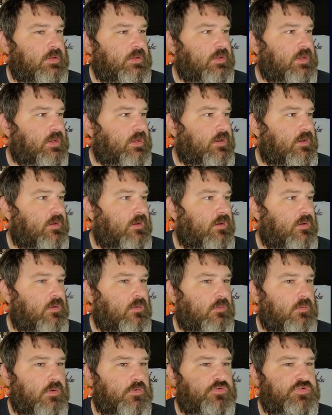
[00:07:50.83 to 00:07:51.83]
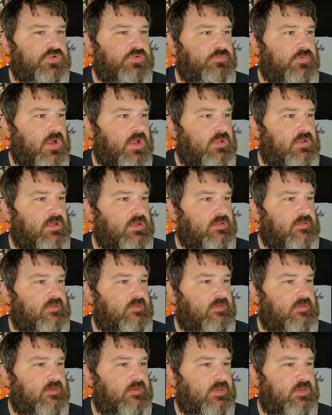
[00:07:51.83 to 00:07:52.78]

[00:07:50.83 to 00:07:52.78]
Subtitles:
Get Hoorogan relics,